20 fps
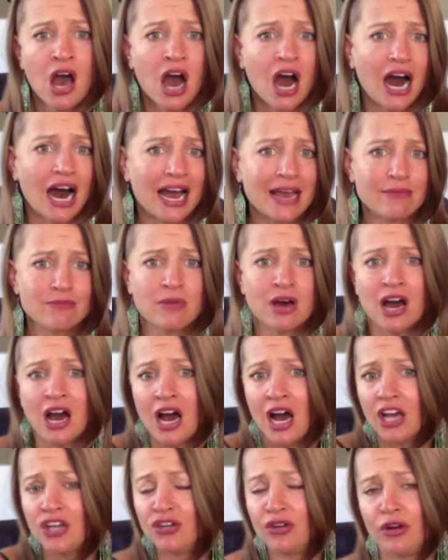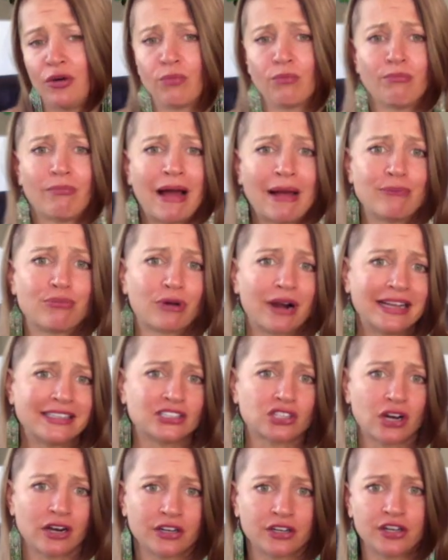my breasts
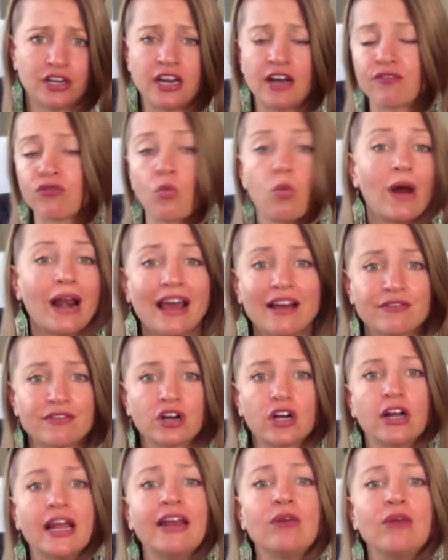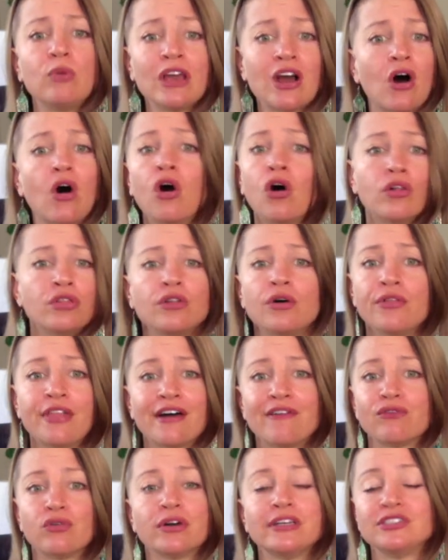aren't good enough, whatever. And we all know
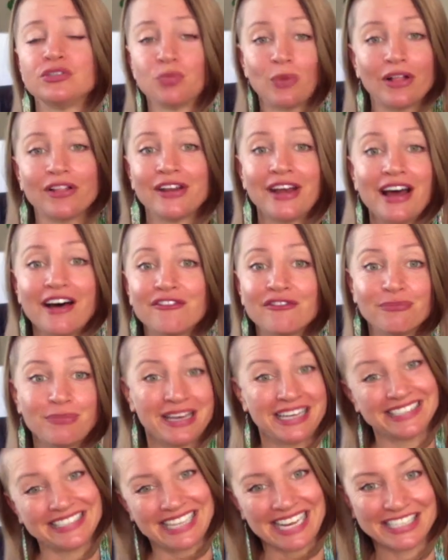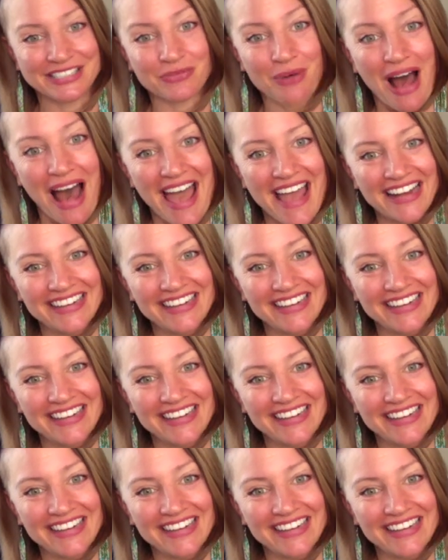that voice well enough, because guess what?